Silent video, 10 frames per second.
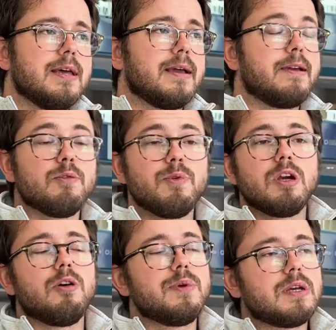Could we
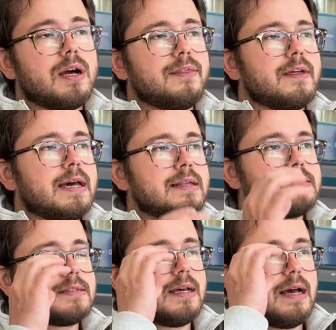go beyond
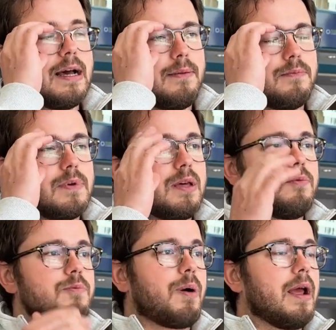that? It
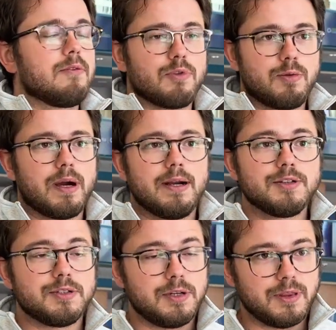would probably require
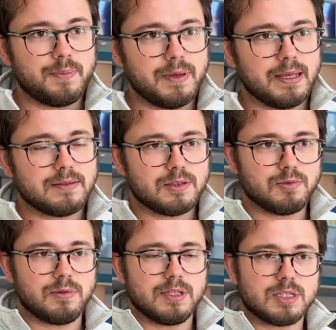engineering the plant to
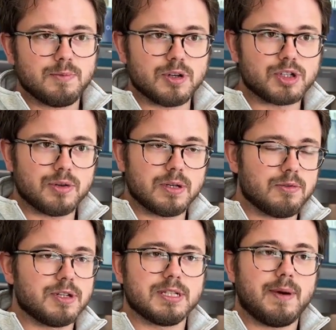release more sugar
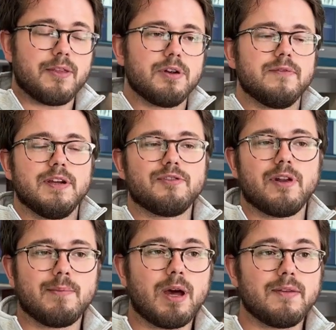or some other innovation
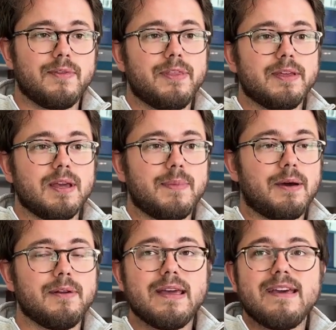that I'm not even thinking
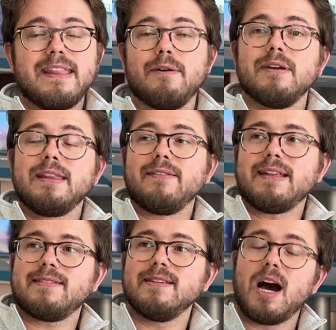about. Now
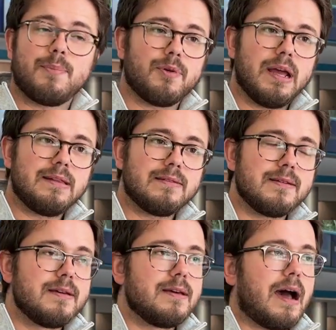that's the upper end.
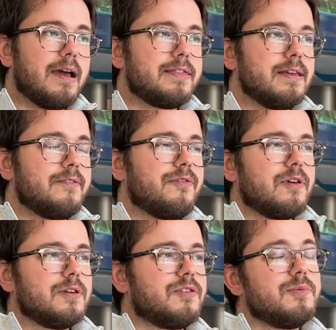I think
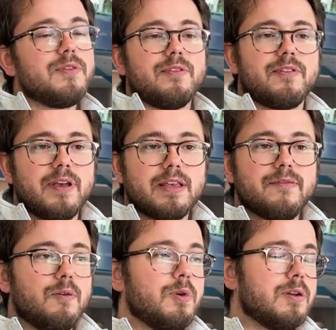for us to be
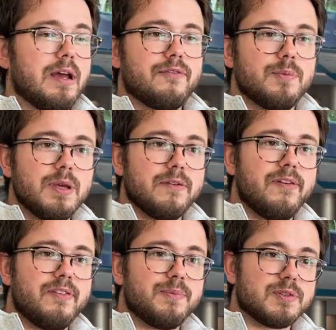successful, we don't have to be at
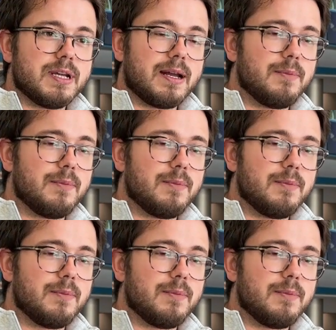50%.